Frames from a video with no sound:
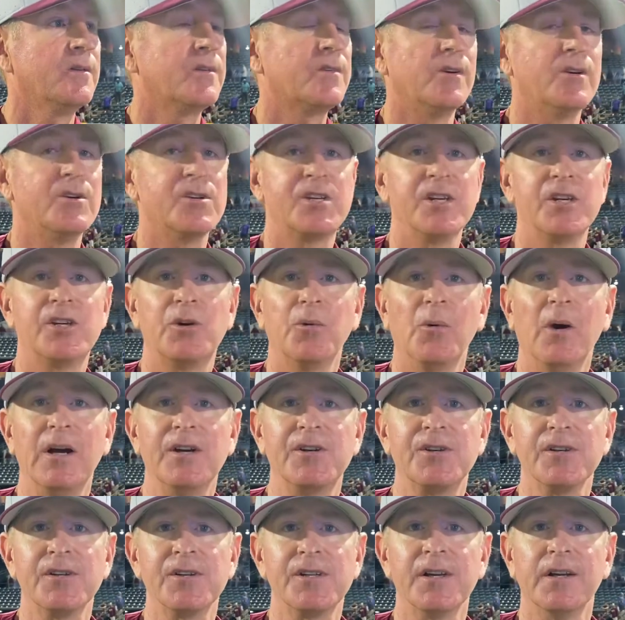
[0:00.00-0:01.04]
certain
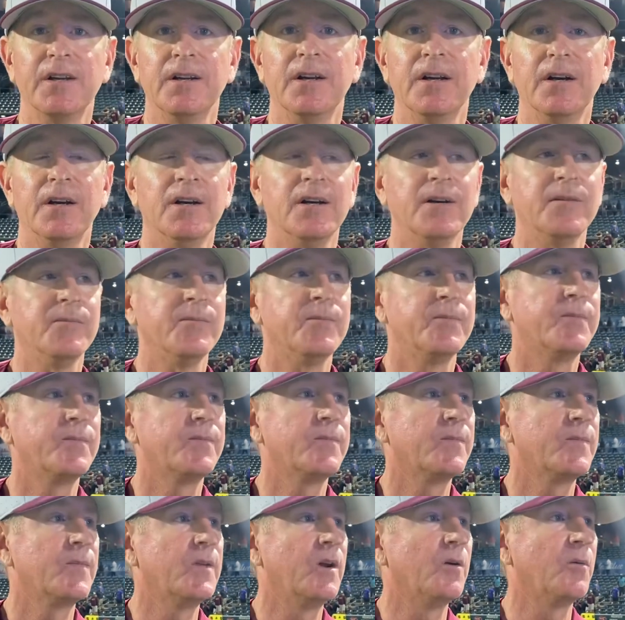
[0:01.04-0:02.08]
situations, and
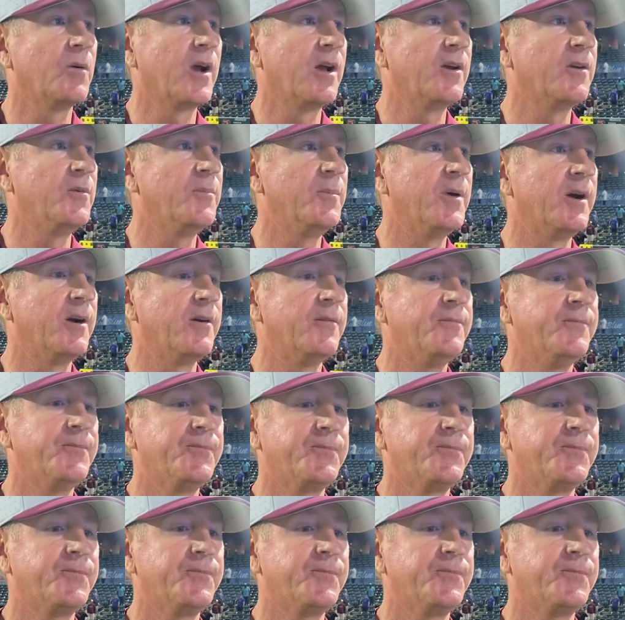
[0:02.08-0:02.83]
you know, we got to do better.